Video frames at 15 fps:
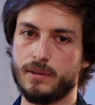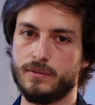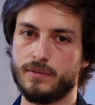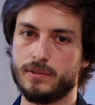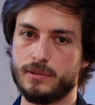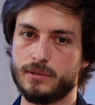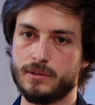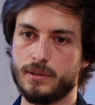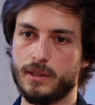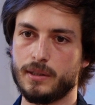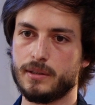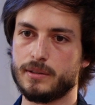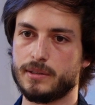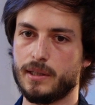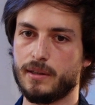if it's not
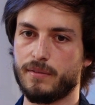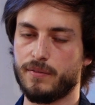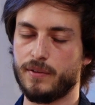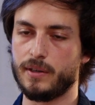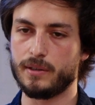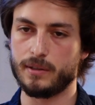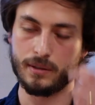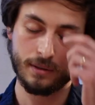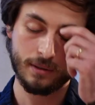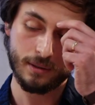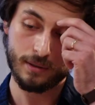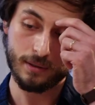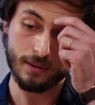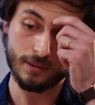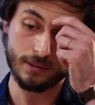the same thing
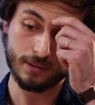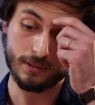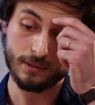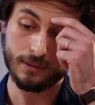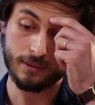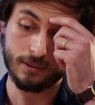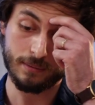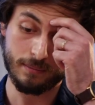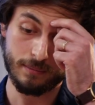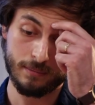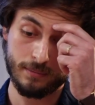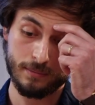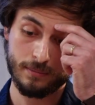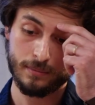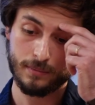as
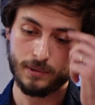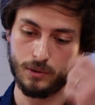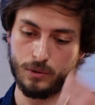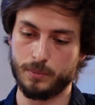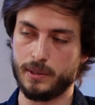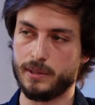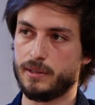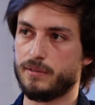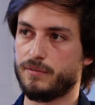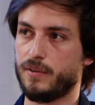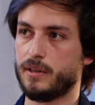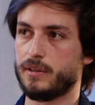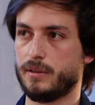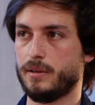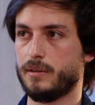Romanian
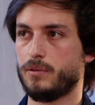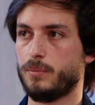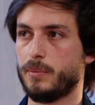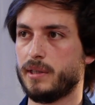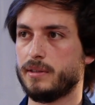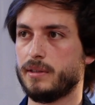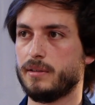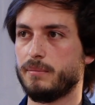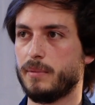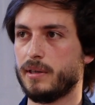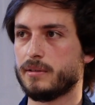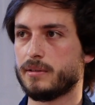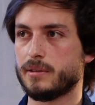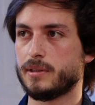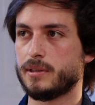finding a Romanian
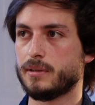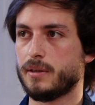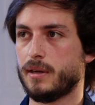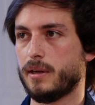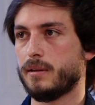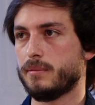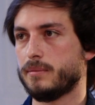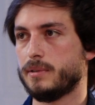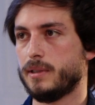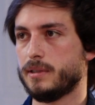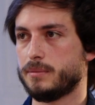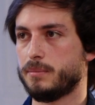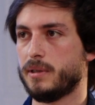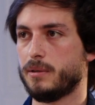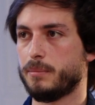mentor. That's my